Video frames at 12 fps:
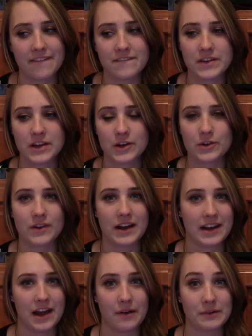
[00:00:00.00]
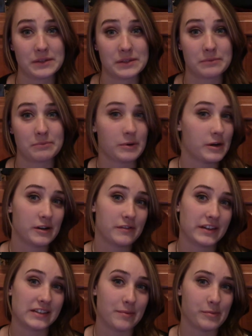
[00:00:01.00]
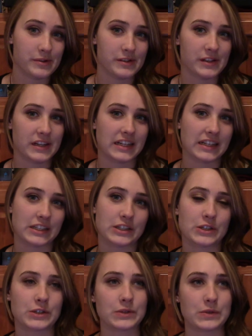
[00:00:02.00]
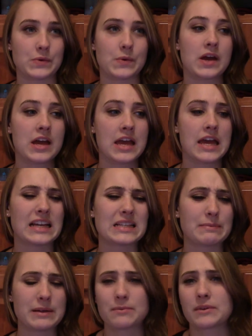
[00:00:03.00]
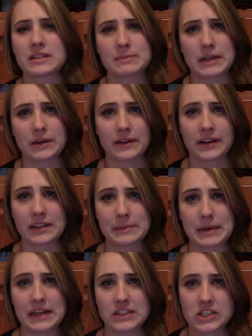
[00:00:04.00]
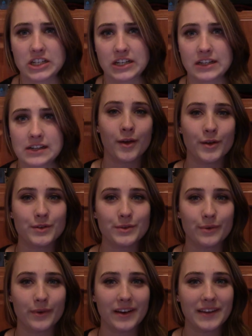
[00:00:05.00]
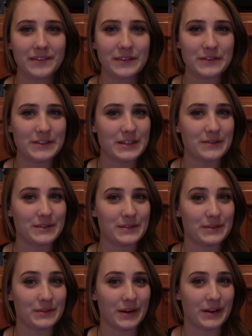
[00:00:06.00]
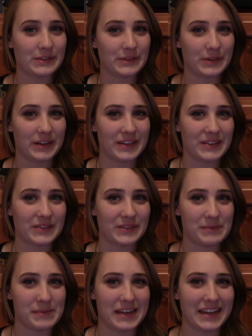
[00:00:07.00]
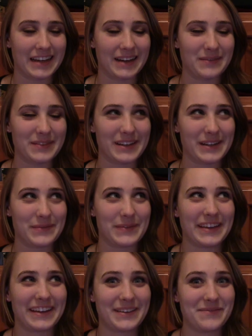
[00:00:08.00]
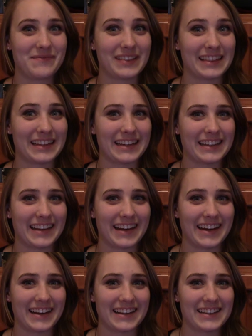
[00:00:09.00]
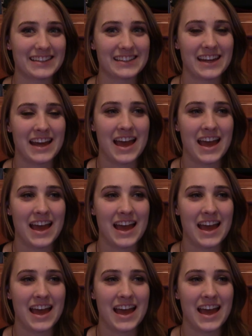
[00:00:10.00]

figured right now is the perfect opportunity to explain what's been going on the past year. 2015 was a rough one for me, I'm gonna be completely honest.